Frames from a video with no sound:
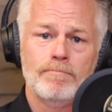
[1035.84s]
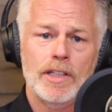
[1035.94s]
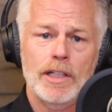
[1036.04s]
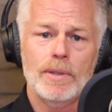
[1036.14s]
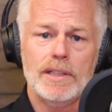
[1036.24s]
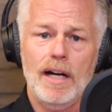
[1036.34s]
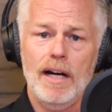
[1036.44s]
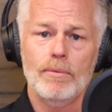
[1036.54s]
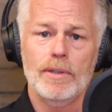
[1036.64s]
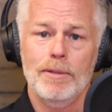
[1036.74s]
You were
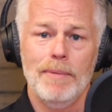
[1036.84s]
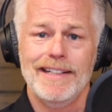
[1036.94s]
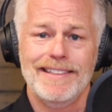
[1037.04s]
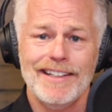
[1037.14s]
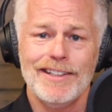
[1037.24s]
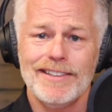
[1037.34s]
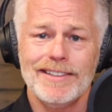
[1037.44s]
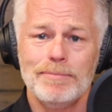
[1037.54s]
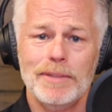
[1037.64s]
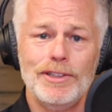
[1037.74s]
tired when you made
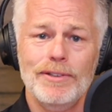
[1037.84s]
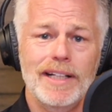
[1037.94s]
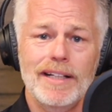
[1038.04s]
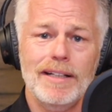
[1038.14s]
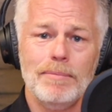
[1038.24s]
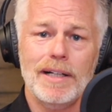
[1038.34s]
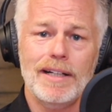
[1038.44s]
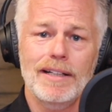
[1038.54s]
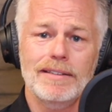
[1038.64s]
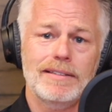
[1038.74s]
dinner, but you did it
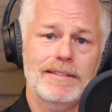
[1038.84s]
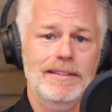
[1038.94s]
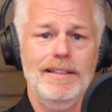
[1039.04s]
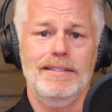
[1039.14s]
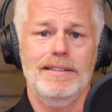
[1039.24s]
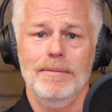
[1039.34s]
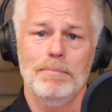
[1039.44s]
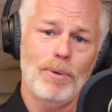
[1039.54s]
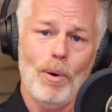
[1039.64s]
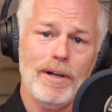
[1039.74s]
because it's
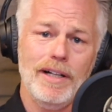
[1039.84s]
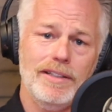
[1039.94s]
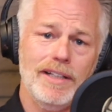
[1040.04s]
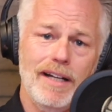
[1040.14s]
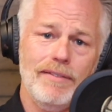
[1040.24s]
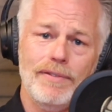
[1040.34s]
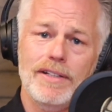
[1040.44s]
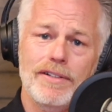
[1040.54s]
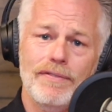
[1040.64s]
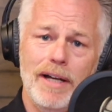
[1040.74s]
important. You got to
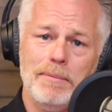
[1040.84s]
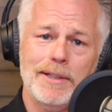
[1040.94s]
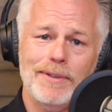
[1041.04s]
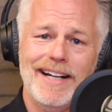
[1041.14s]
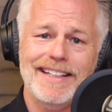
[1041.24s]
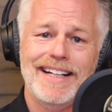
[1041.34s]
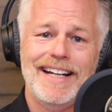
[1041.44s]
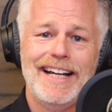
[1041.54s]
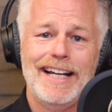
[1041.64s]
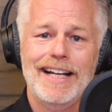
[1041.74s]
feed your family, right?
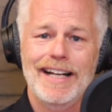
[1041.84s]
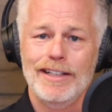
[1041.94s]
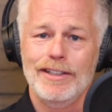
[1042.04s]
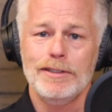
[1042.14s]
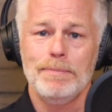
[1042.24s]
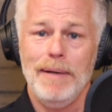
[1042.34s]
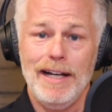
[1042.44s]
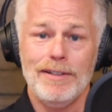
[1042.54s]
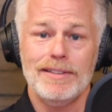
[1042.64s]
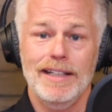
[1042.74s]
Your
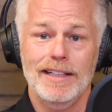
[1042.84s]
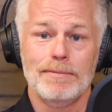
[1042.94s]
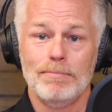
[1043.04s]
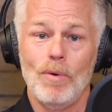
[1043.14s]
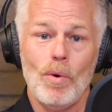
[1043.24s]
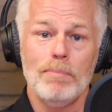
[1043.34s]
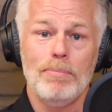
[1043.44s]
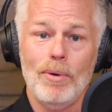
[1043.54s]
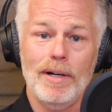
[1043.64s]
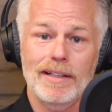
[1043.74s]
spouse is more
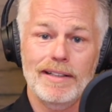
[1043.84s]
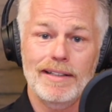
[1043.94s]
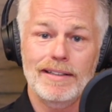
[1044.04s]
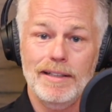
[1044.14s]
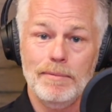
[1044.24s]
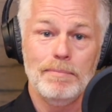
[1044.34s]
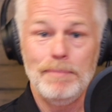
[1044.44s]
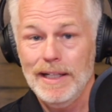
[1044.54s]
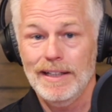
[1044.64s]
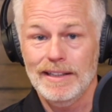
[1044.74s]
important than
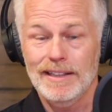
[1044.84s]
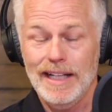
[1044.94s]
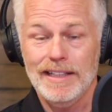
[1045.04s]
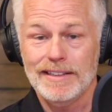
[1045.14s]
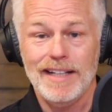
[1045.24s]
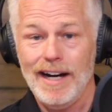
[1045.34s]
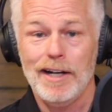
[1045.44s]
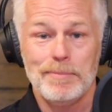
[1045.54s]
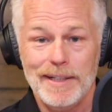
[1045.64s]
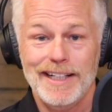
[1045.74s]
letting
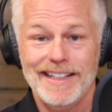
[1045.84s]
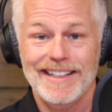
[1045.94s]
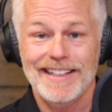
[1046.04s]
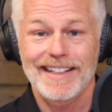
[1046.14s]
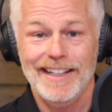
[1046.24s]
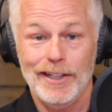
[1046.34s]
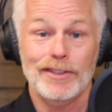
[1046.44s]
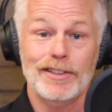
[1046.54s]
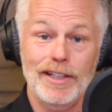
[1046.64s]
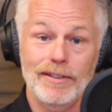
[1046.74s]
tired be an
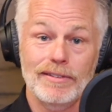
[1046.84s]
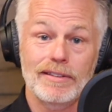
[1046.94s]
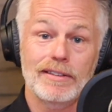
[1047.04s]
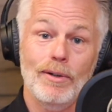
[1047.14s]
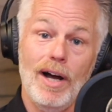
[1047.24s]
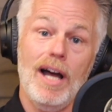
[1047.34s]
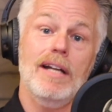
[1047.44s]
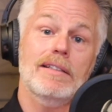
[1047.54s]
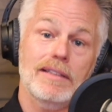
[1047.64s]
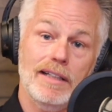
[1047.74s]
excuse. So
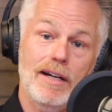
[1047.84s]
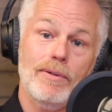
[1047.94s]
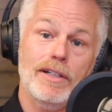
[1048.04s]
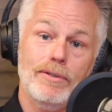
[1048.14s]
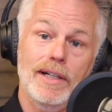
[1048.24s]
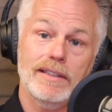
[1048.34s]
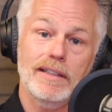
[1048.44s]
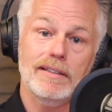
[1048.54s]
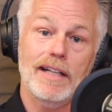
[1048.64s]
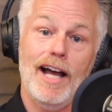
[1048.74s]
honestly, I want to address
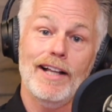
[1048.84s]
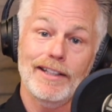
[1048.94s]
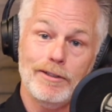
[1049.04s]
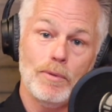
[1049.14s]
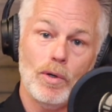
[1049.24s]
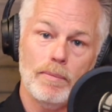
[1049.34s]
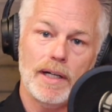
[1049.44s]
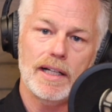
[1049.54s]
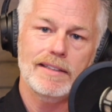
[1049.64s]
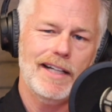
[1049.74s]
this a little more
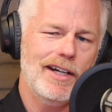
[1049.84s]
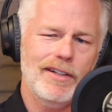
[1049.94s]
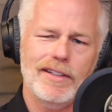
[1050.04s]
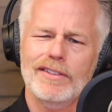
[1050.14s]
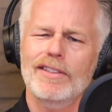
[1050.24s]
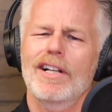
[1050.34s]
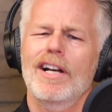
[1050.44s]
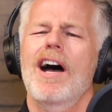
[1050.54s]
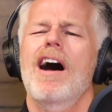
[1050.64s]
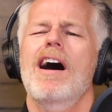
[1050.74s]
because I hear this
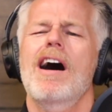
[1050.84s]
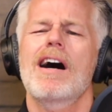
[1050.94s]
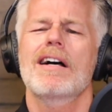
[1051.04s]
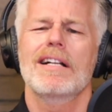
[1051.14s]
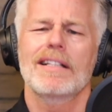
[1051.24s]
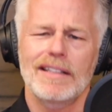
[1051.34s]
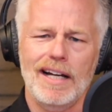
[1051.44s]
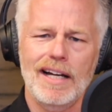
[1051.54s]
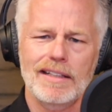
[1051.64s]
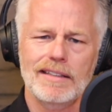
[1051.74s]
a
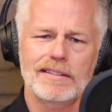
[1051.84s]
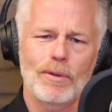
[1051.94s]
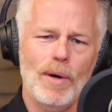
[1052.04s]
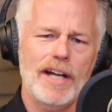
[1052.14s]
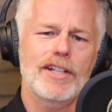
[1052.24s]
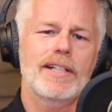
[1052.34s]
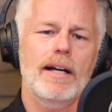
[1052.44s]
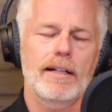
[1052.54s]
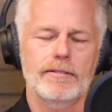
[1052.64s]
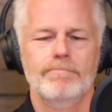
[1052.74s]
lot. So why are you
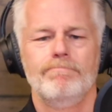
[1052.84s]
tired?